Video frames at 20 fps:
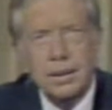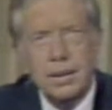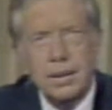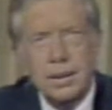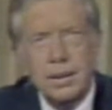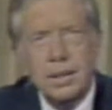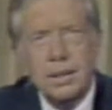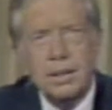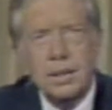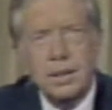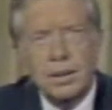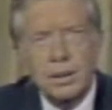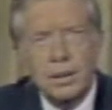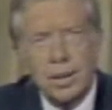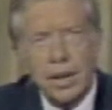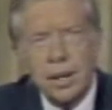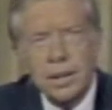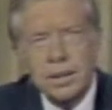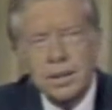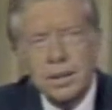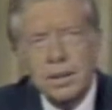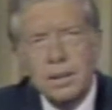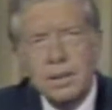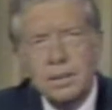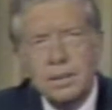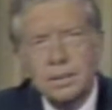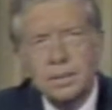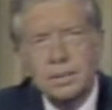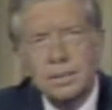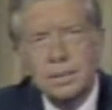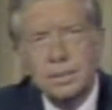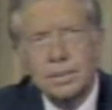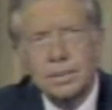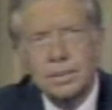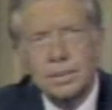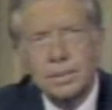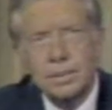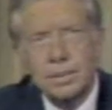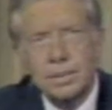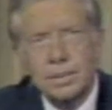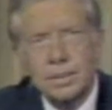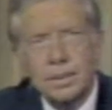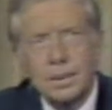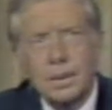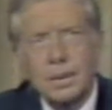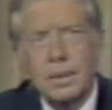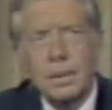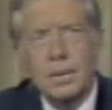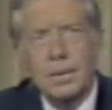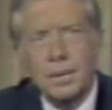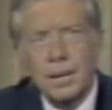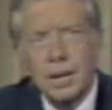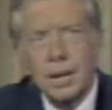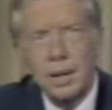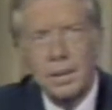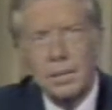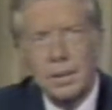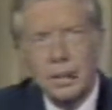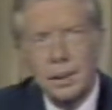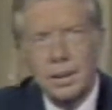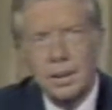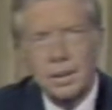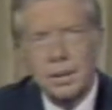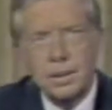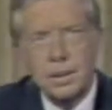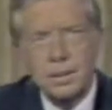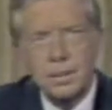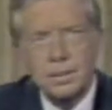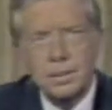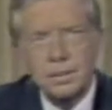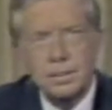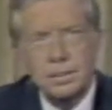It is a crisis of confidence,